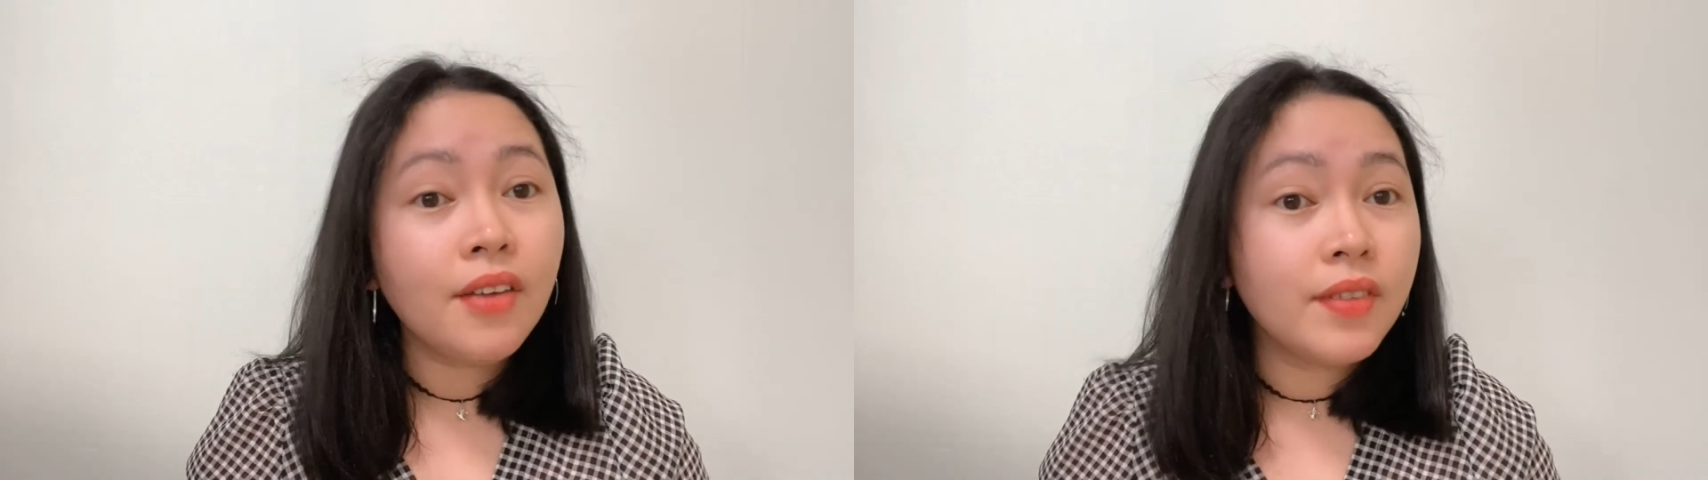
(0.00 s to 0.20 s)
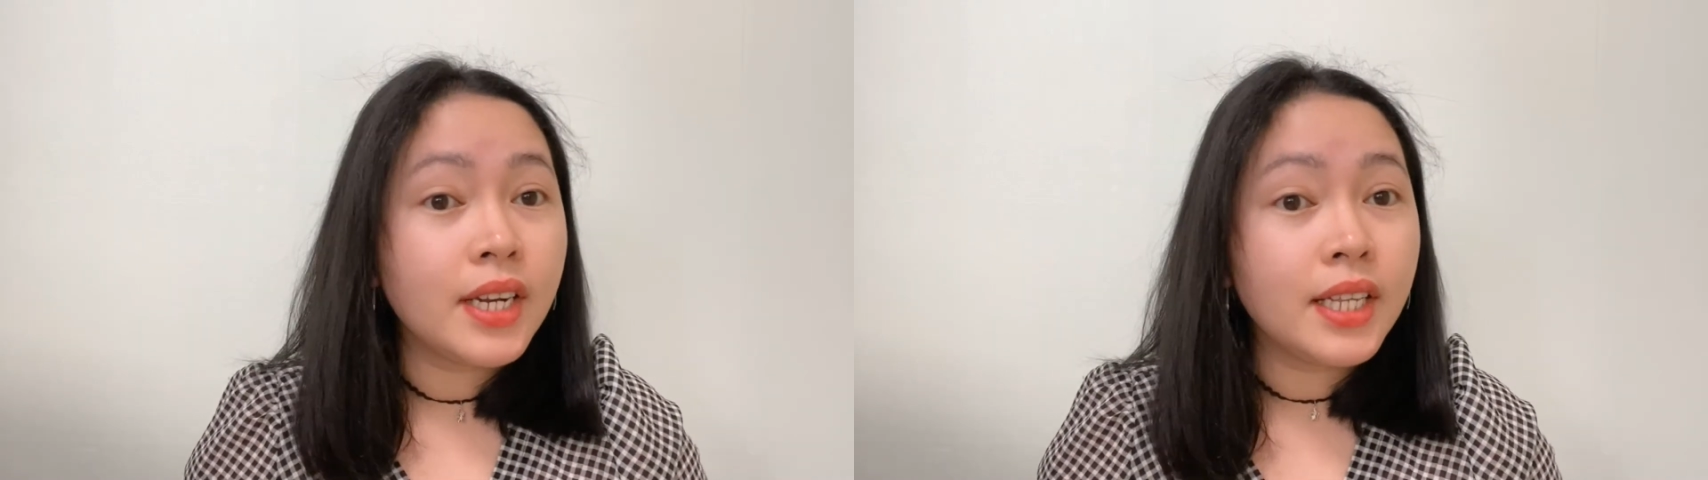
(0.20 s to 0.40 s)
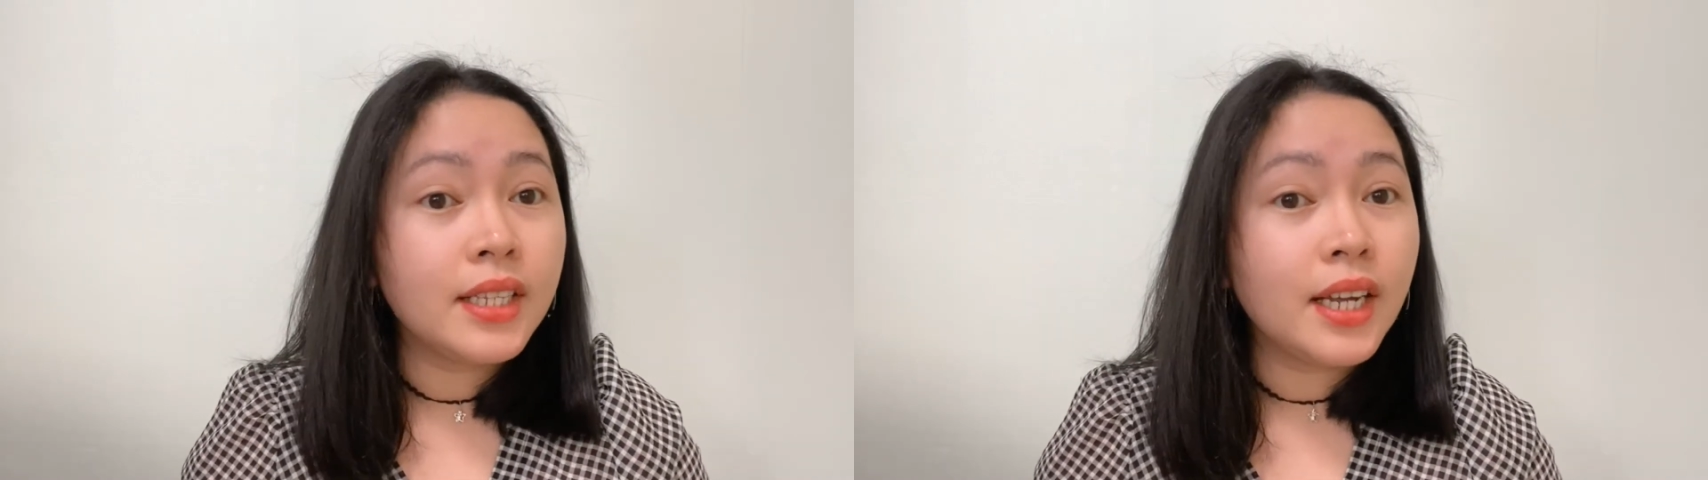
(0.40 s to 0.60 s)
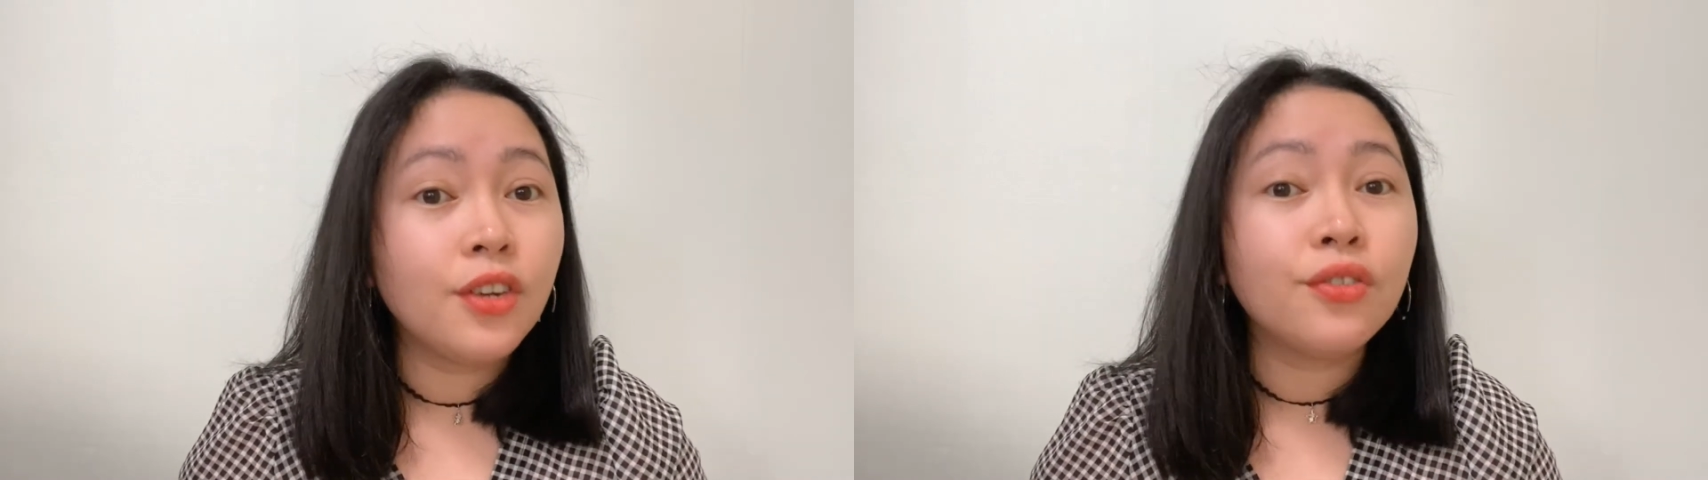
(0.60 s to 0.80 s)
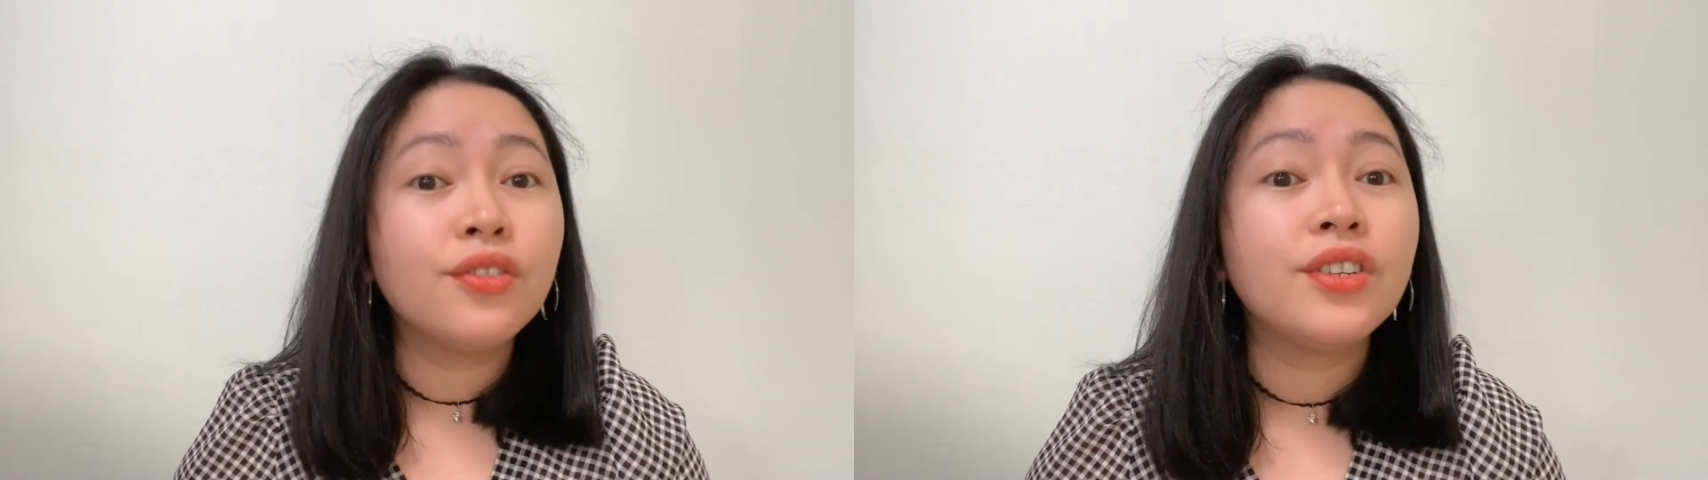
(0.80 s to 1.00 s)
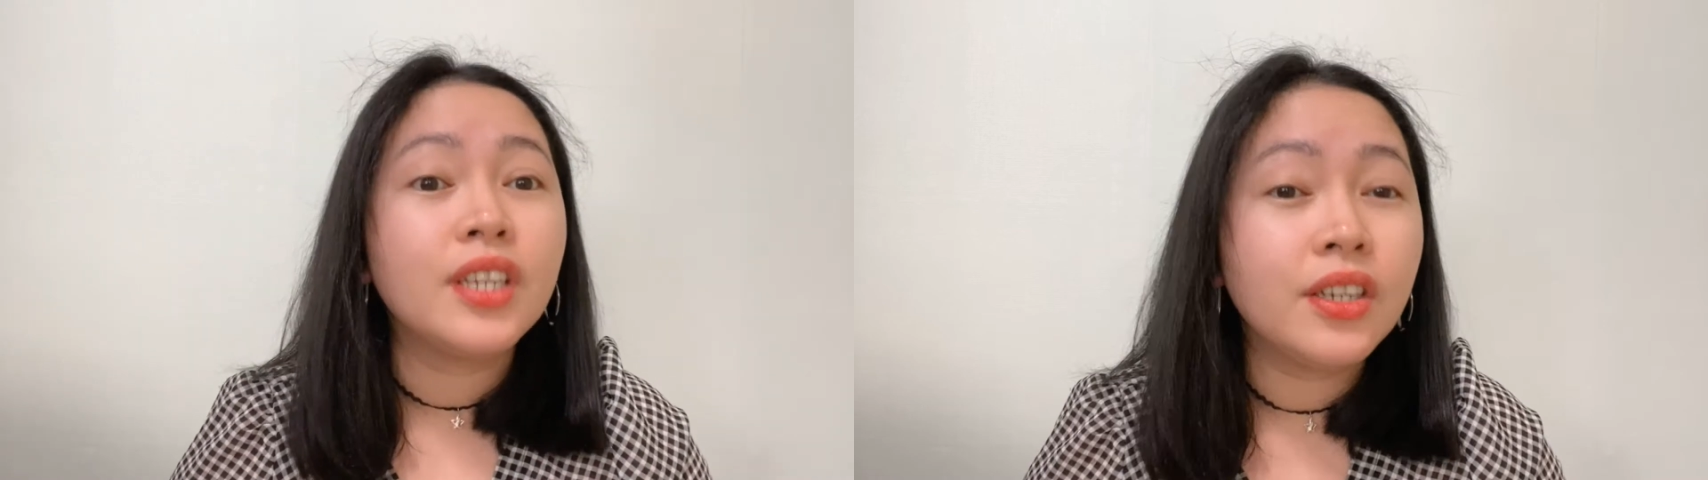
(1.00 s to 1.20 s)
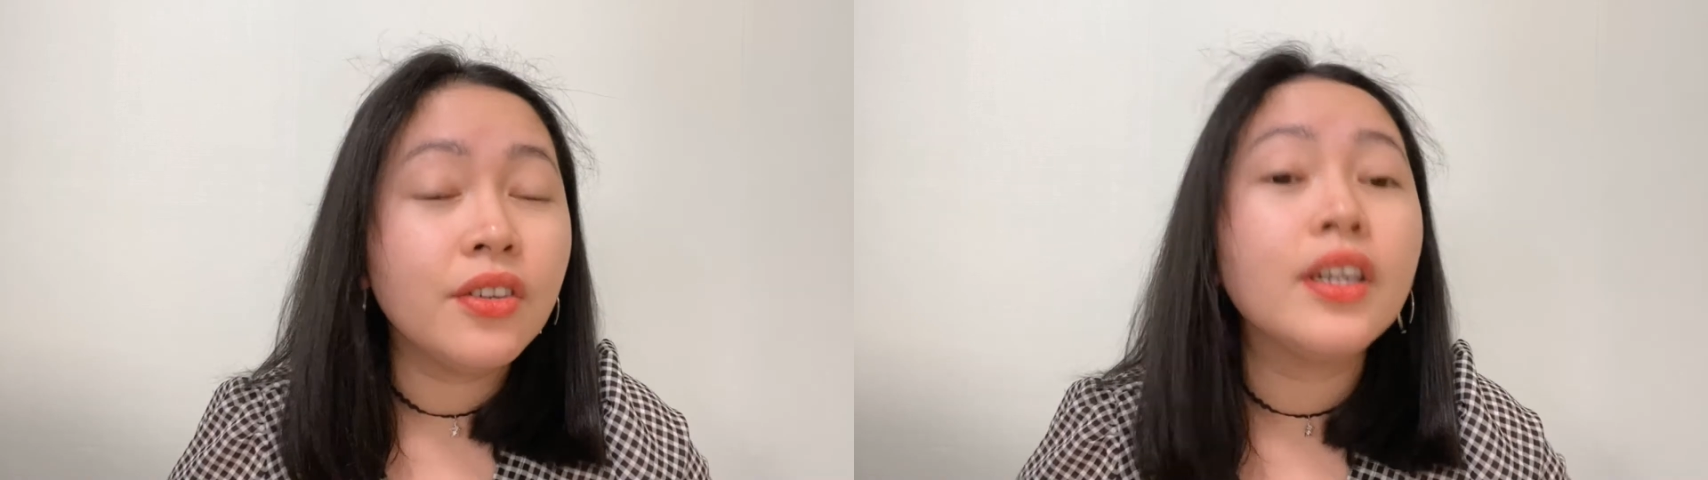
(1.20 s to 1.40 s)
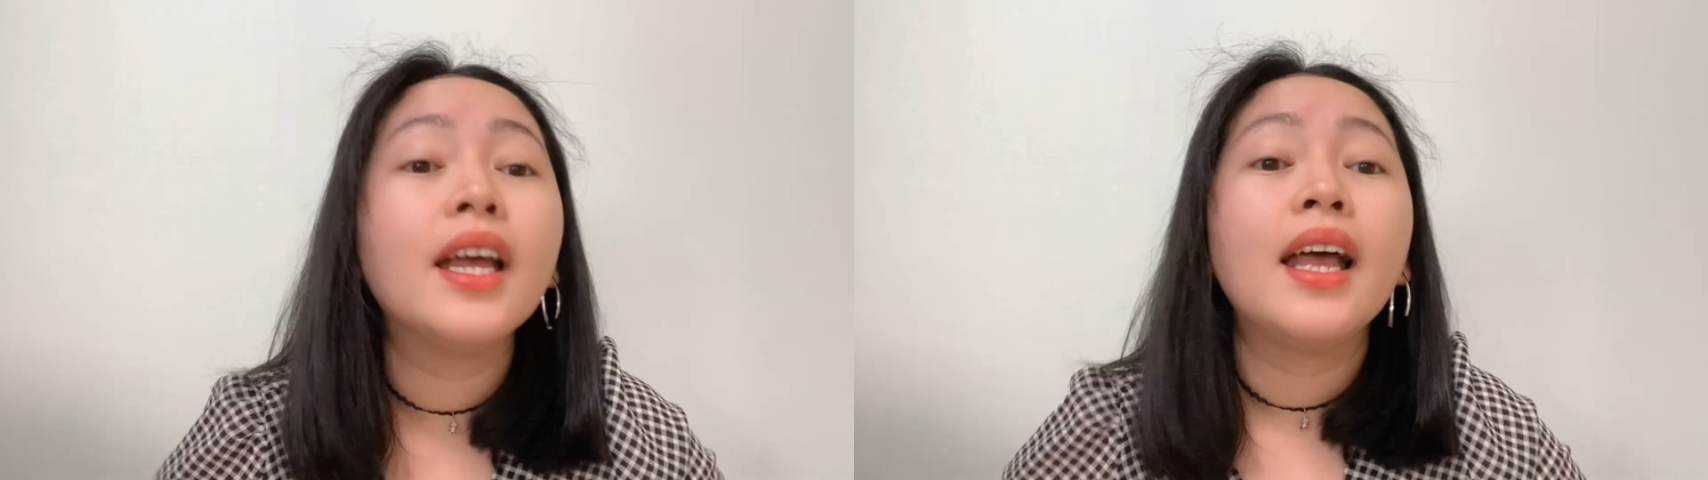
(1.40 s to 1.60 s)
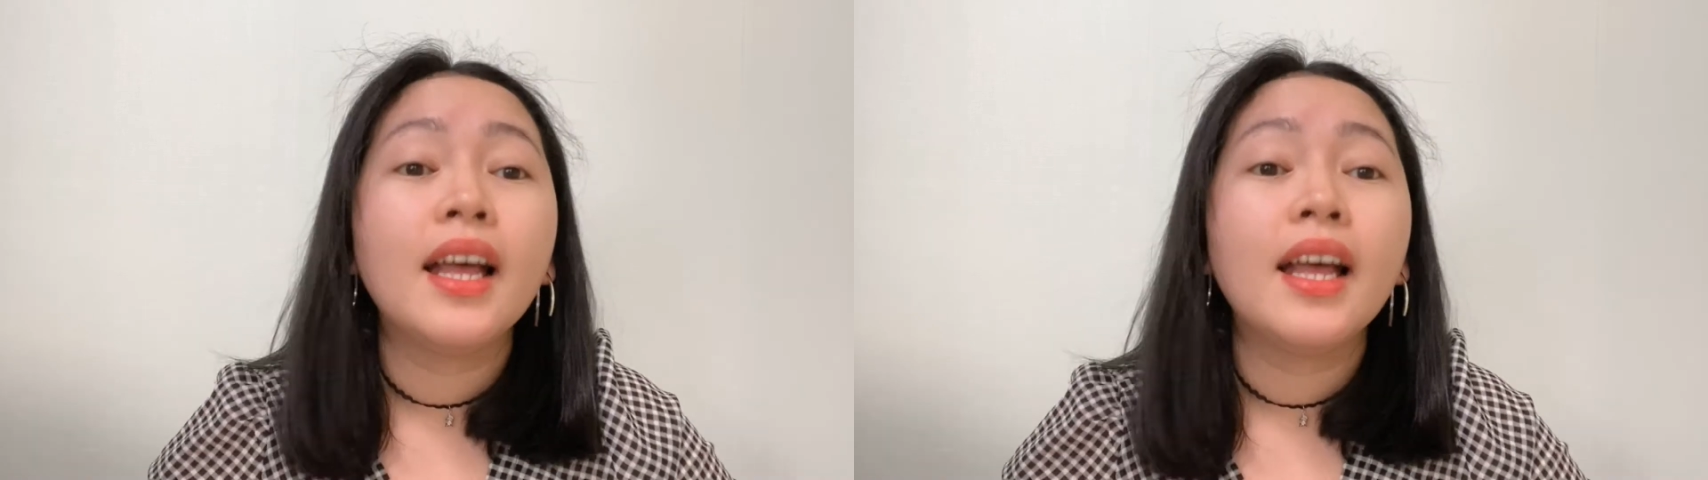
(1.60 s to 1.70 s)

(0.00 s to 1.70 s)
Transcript: evidence and considered